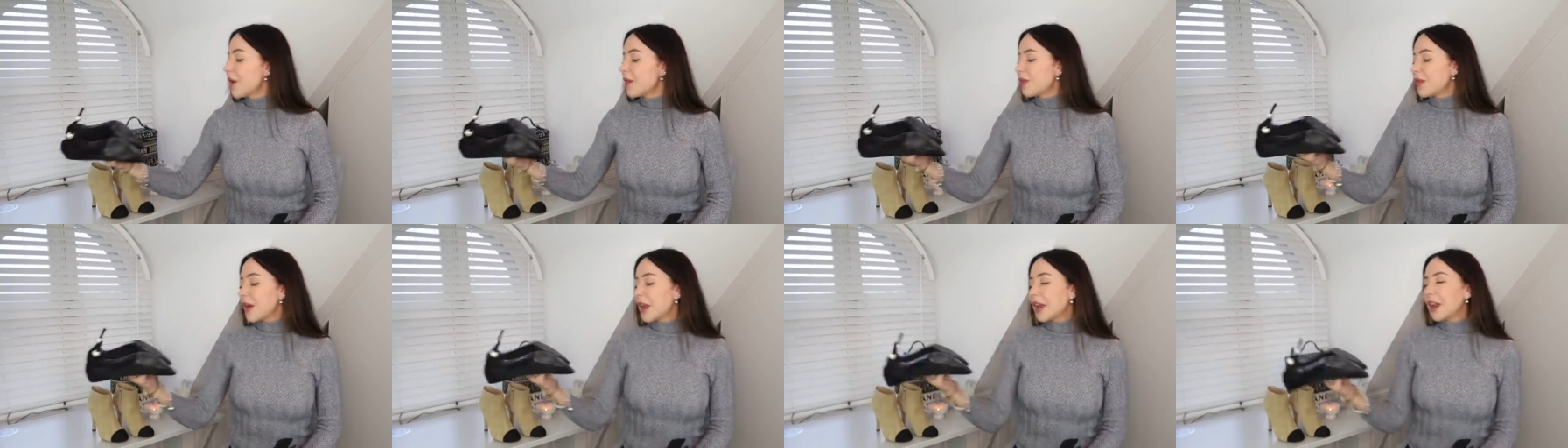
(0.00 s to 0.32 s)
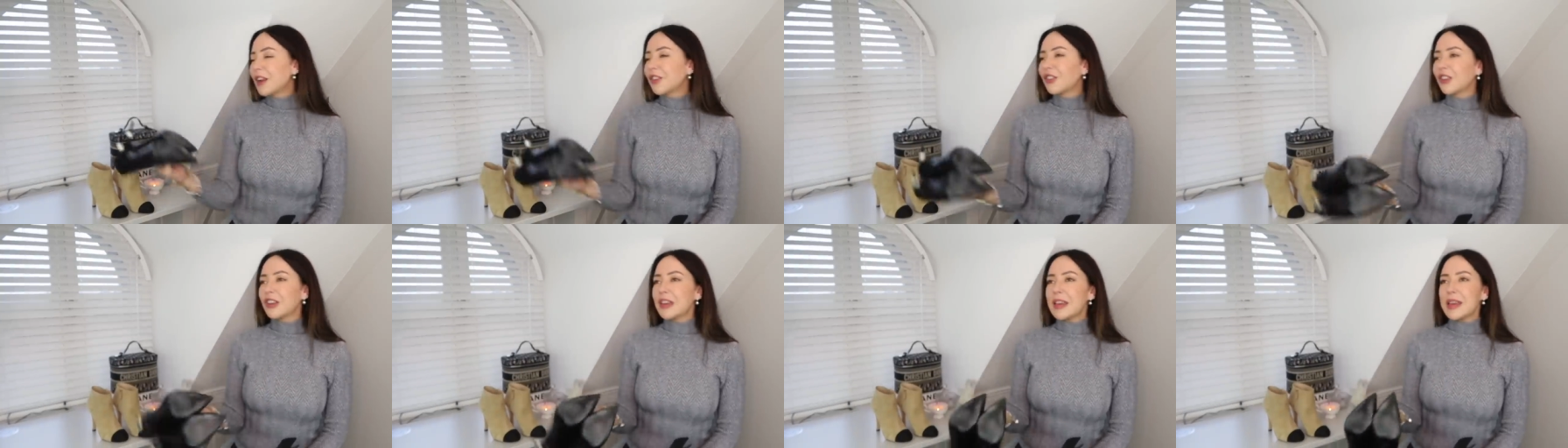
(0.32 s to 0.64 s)
that
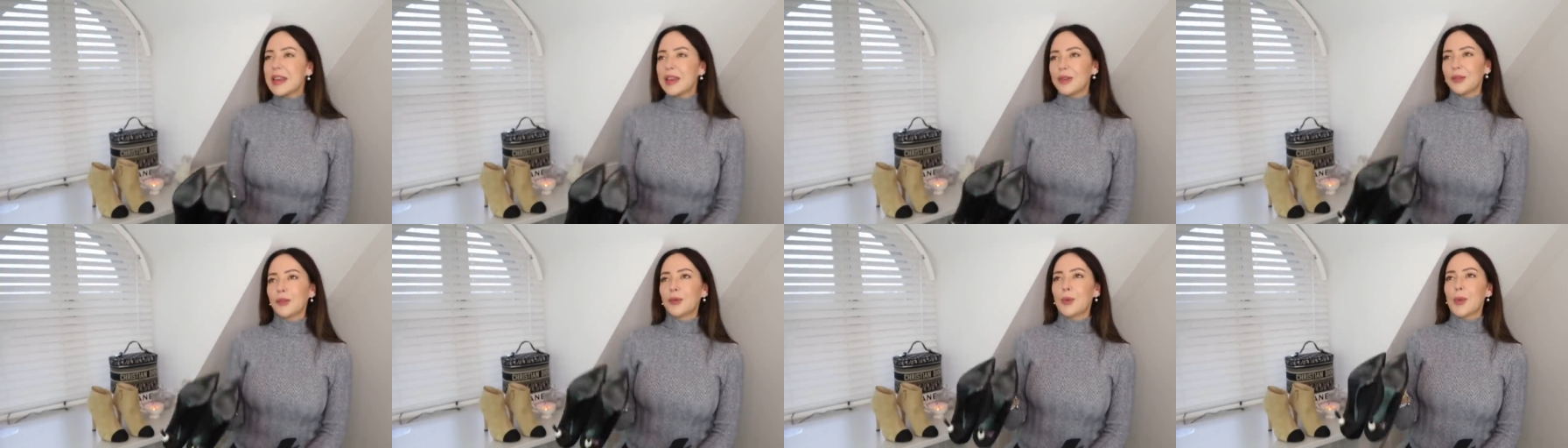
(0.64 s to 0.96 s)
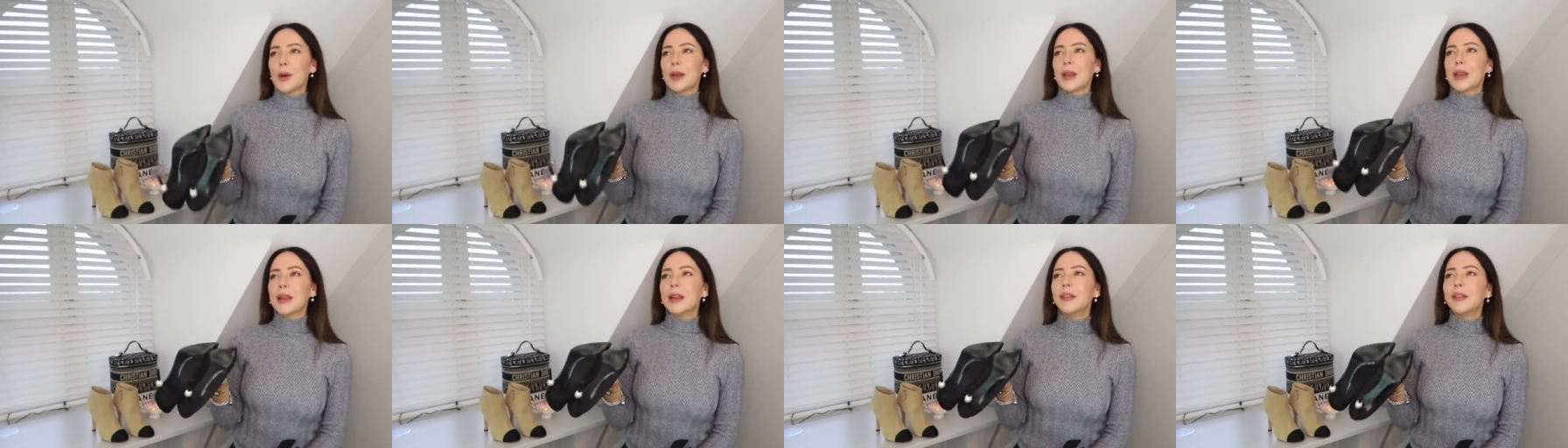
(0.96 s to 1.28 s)
actually is
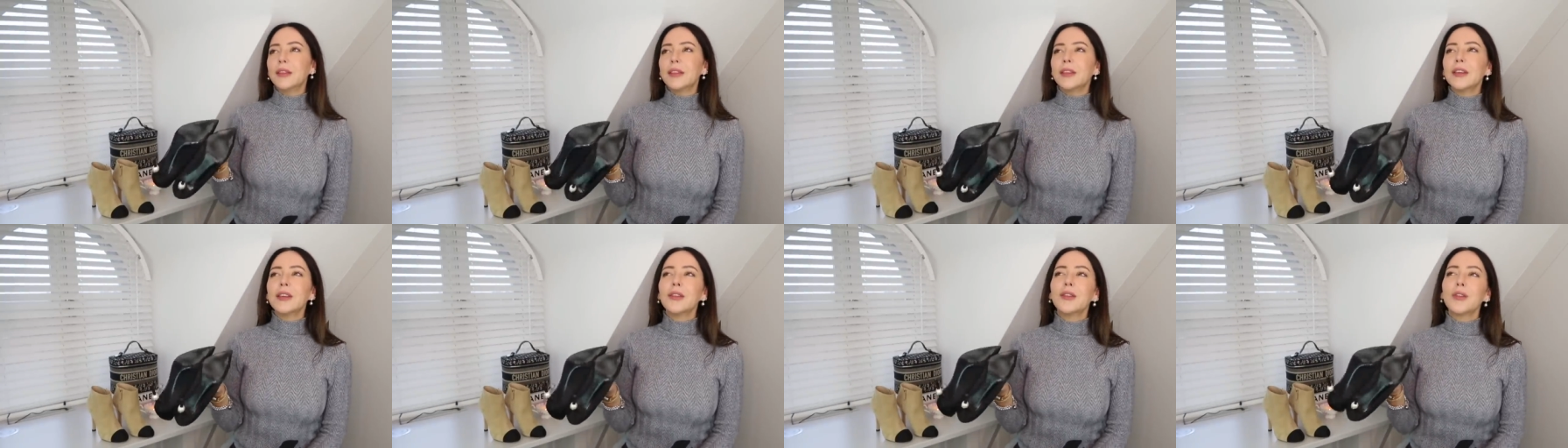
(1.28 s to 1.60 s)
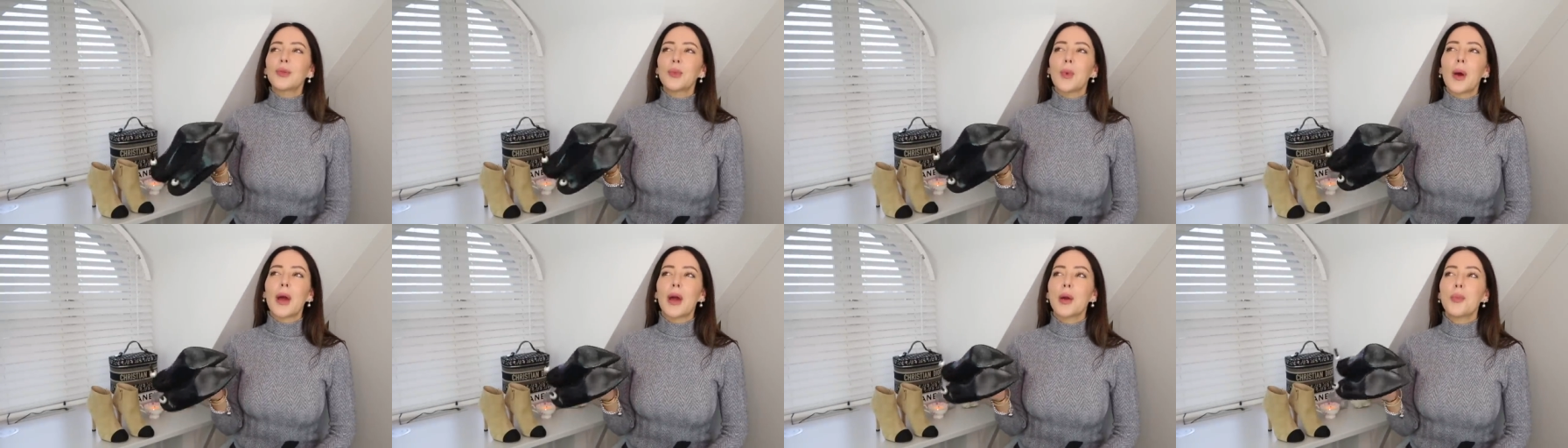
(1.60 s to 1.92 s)
one
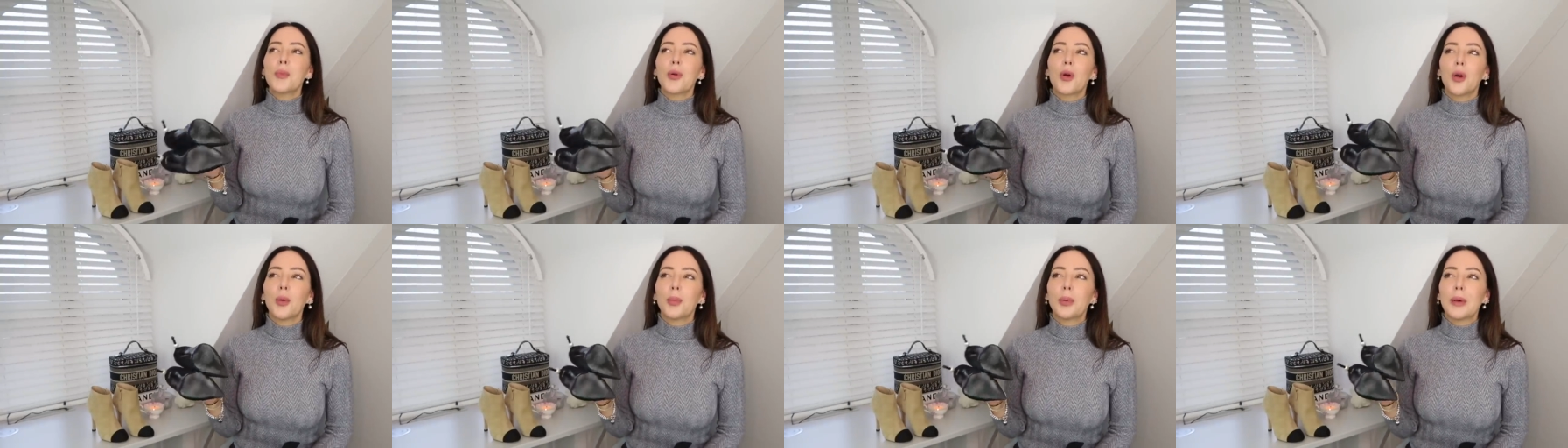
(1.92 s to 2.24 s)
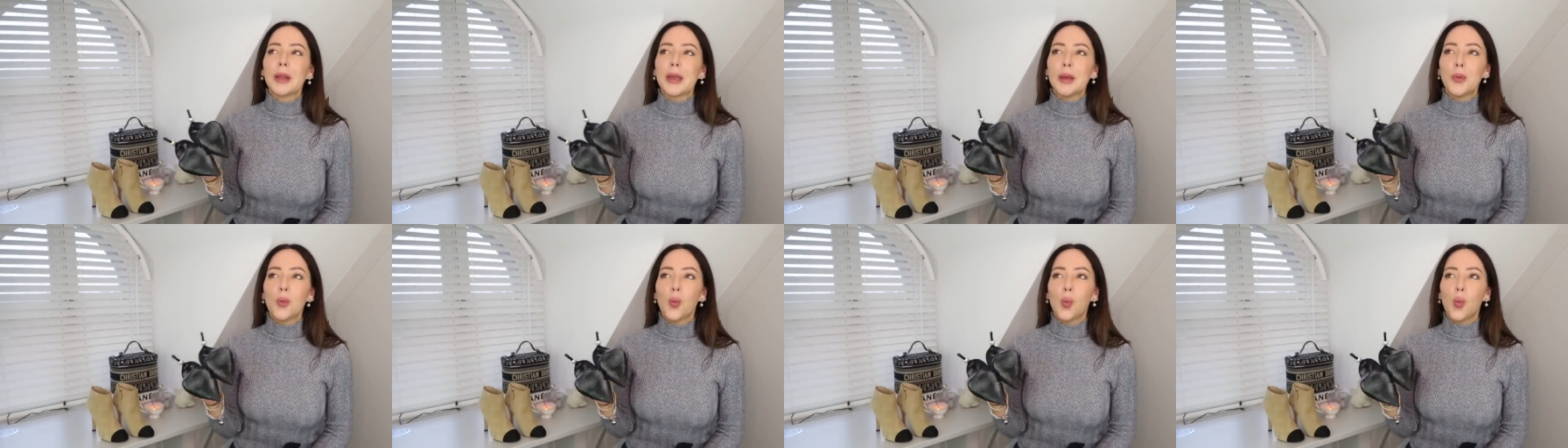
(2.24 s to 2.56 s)
instance where I
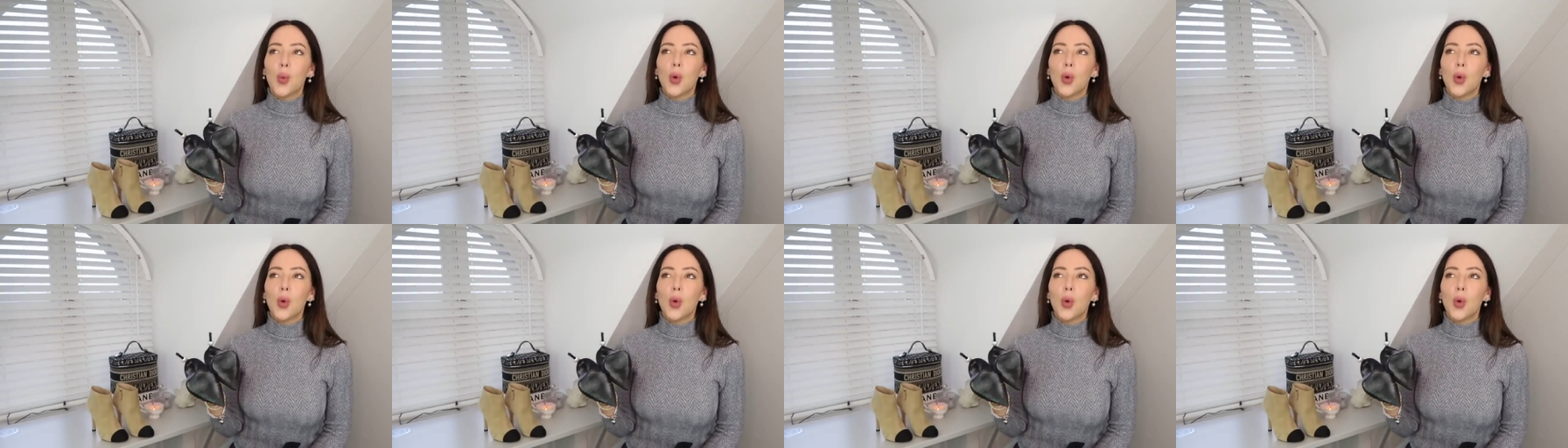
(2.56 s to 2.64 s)
probably